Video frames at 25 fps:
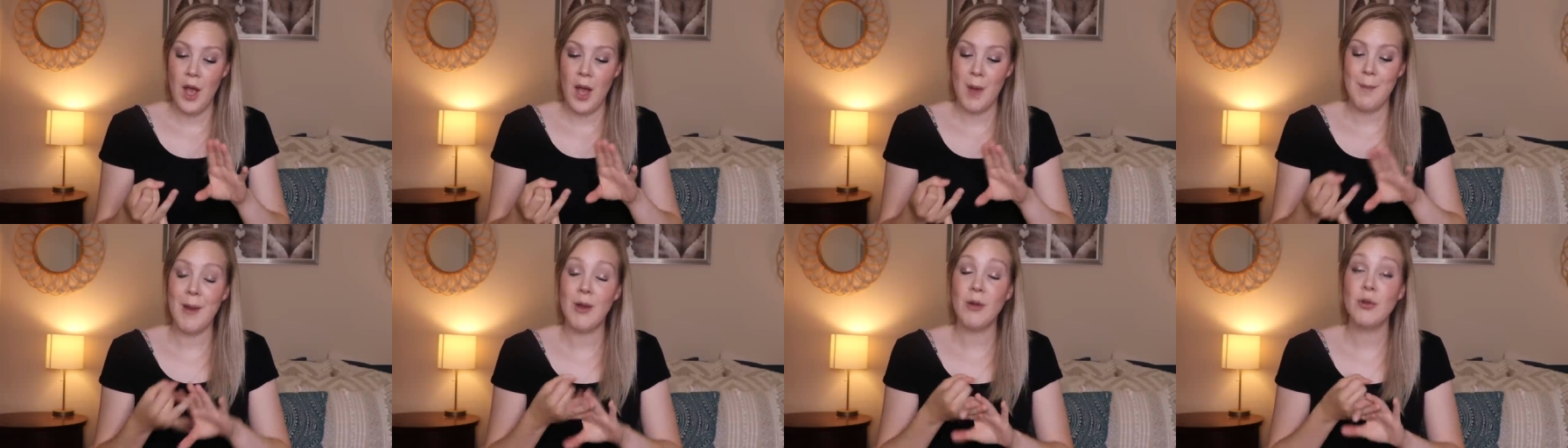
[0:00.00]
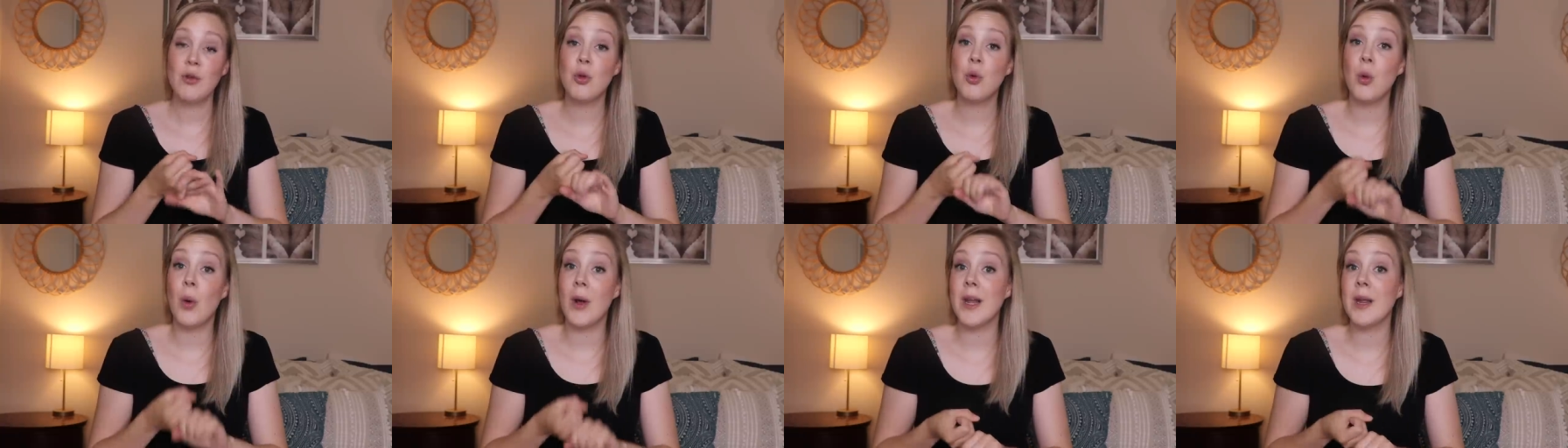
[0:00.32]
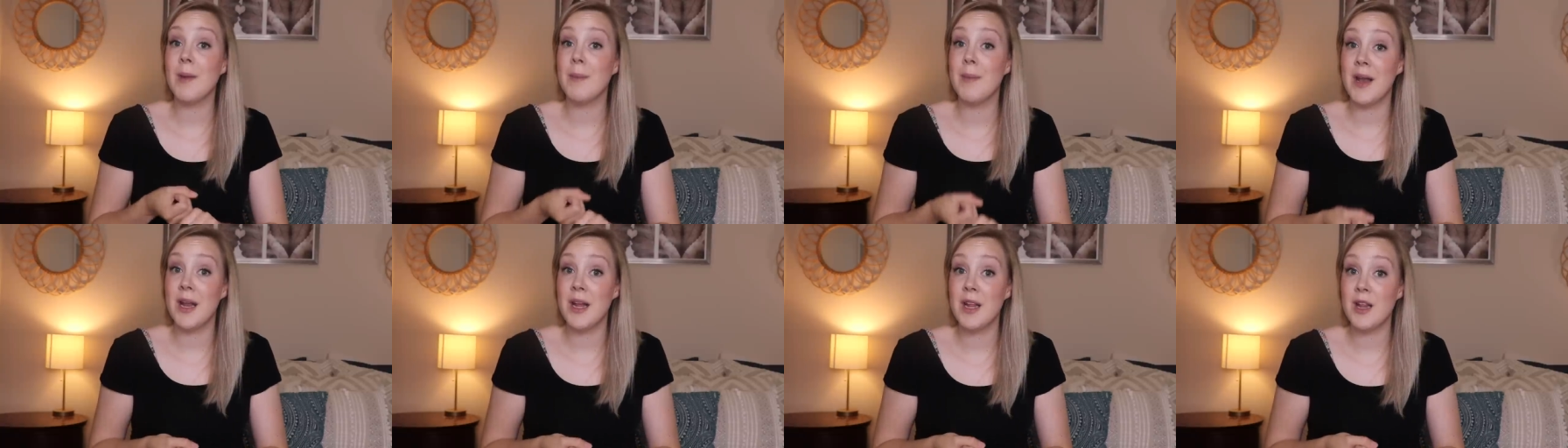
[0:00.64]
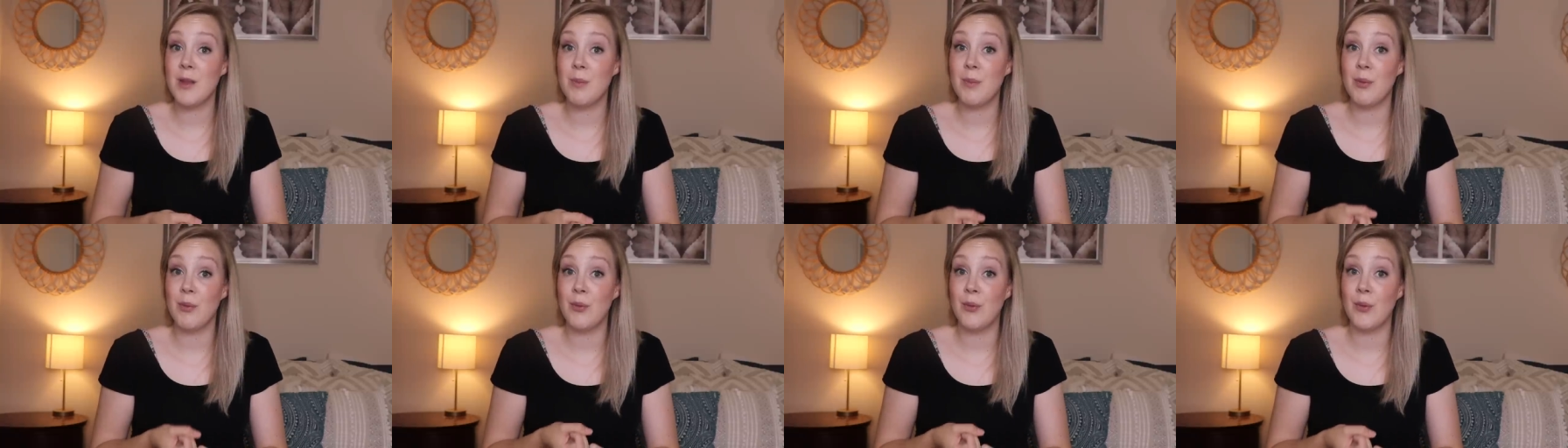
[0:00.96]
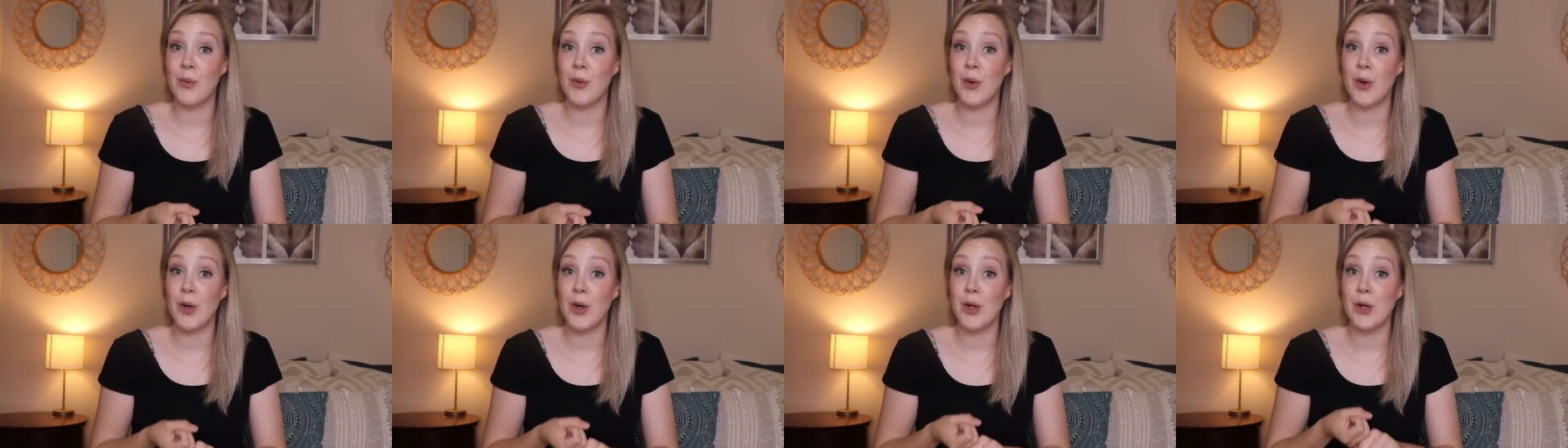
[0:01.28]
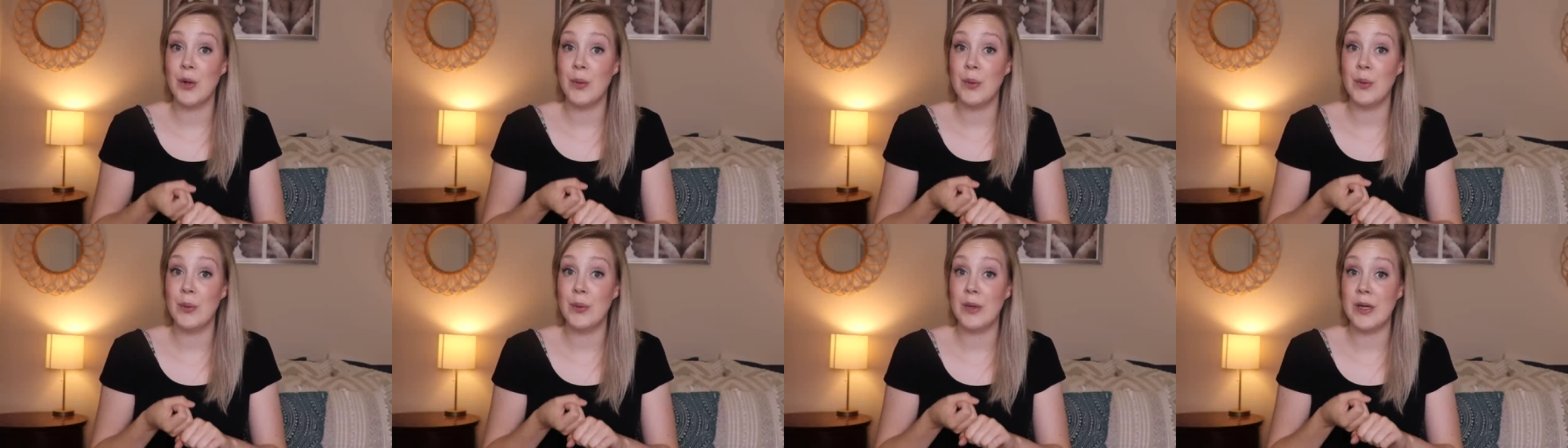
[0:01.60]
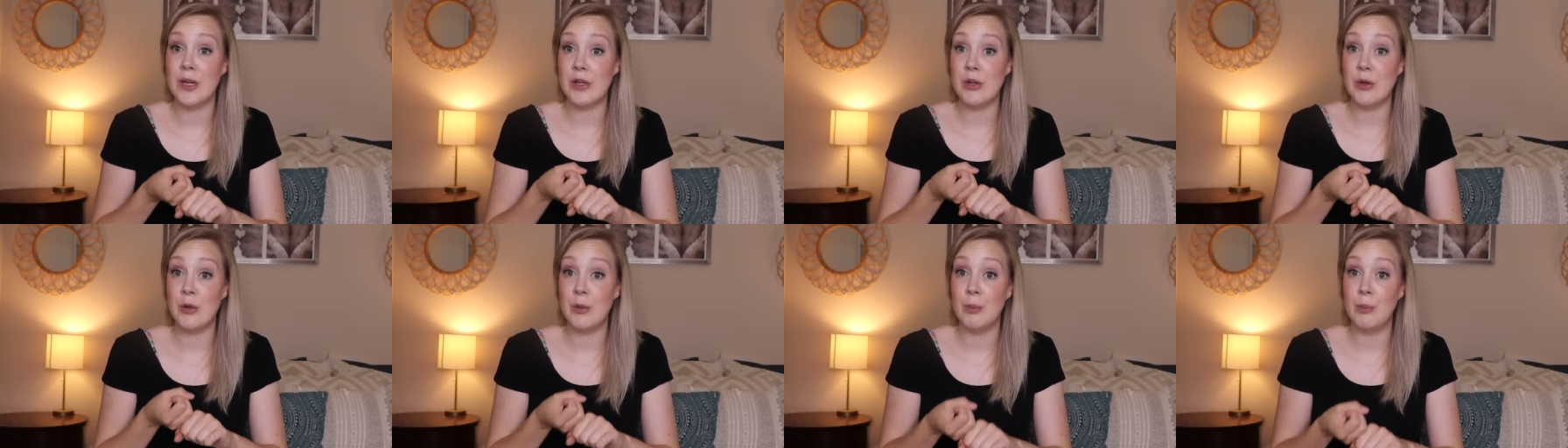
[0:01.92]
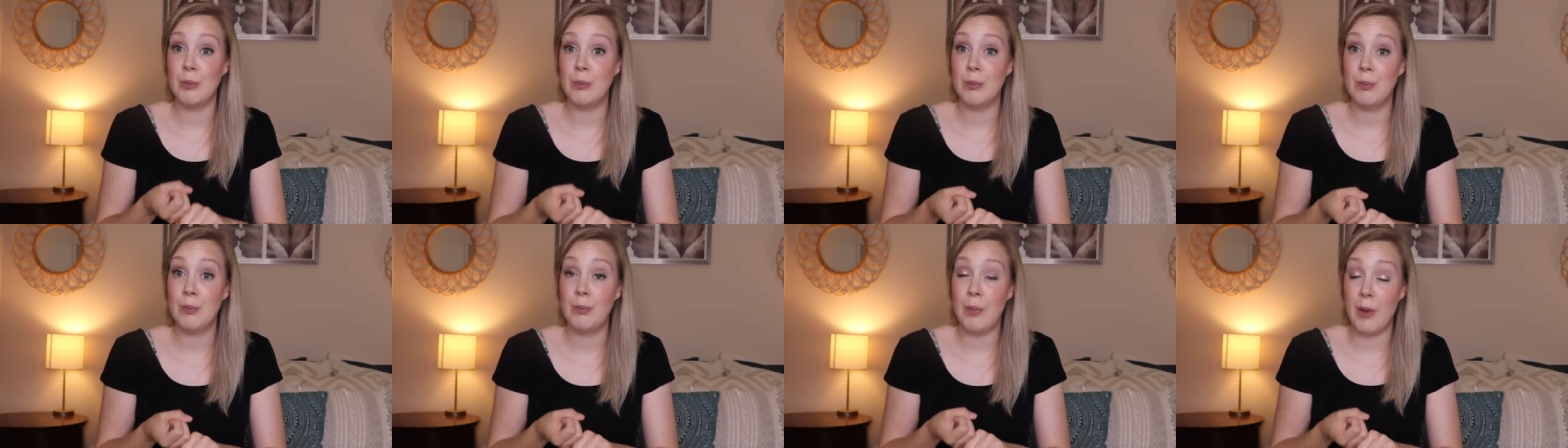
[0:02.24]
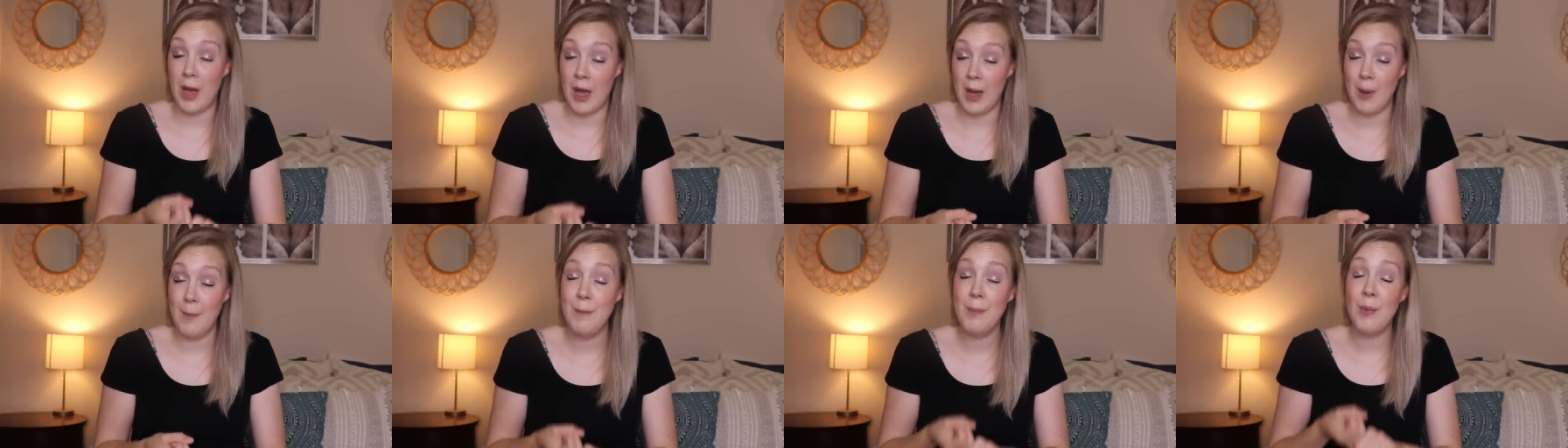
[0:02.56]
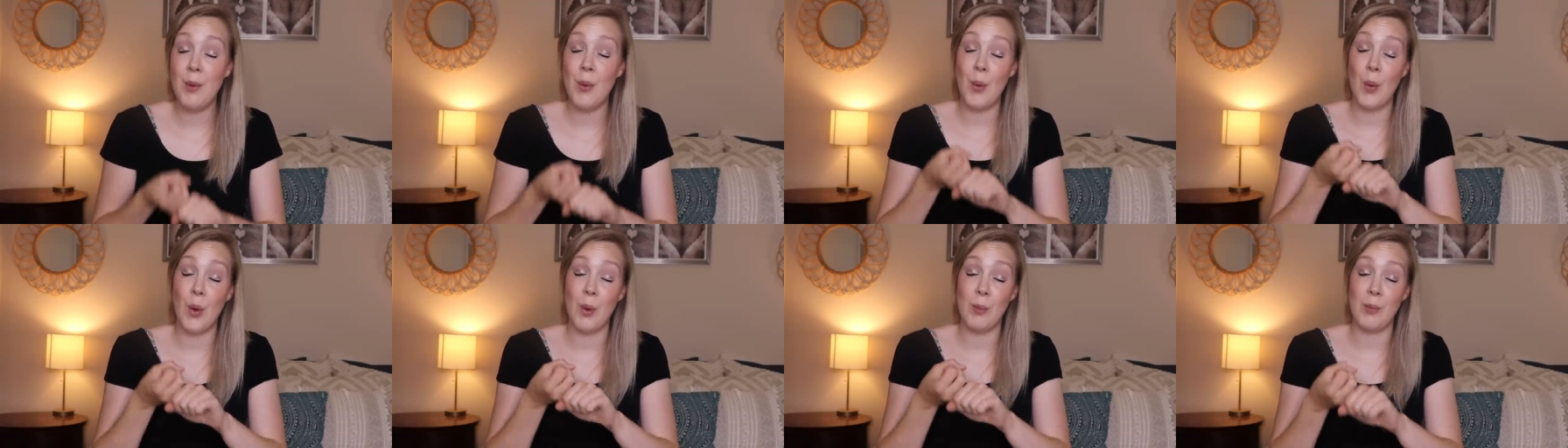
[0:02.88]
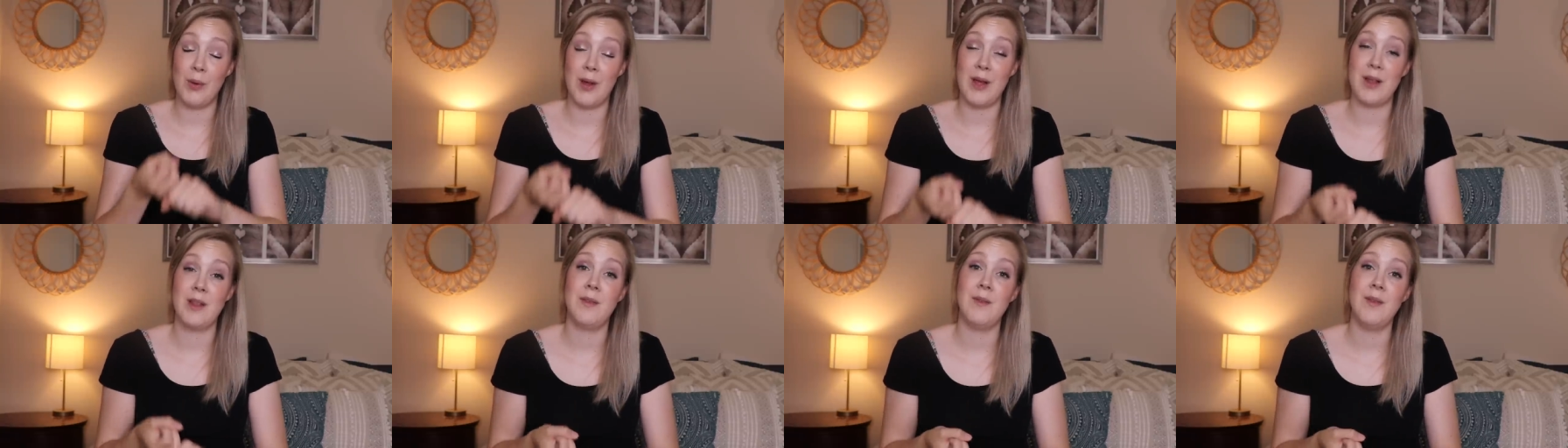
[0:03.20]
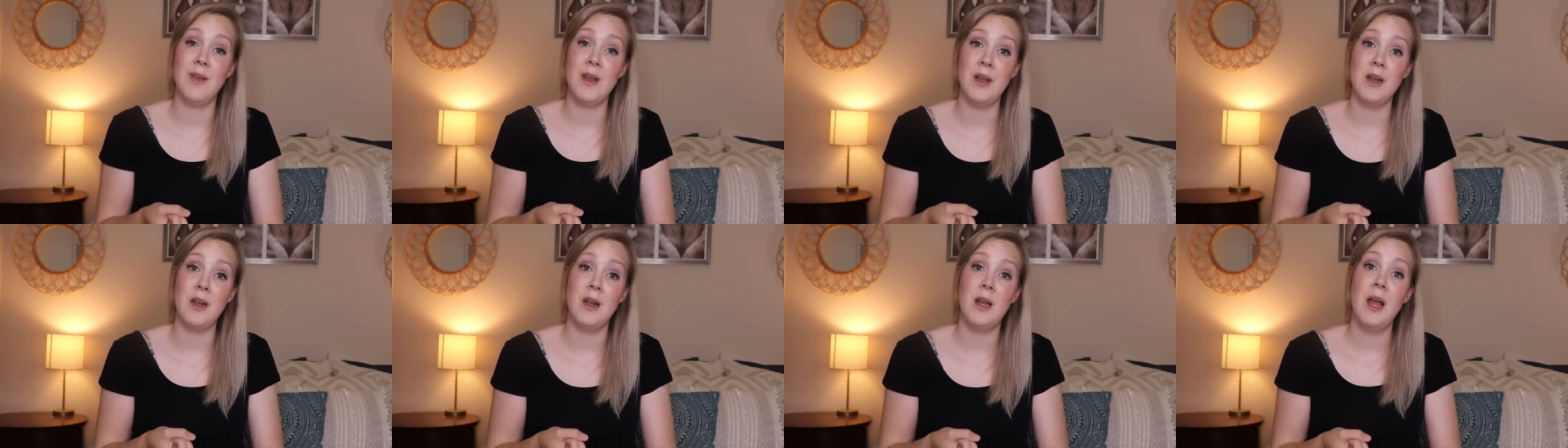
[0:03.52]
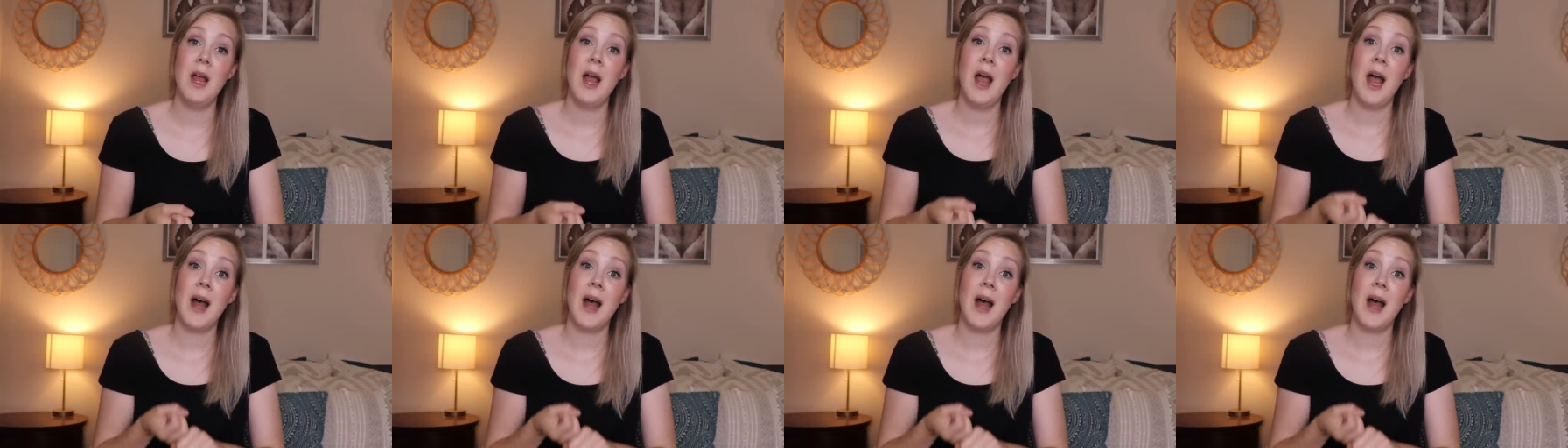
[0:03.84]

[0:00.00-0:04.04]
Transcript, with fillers: About 20 minutes before you need to pump or breastfeed,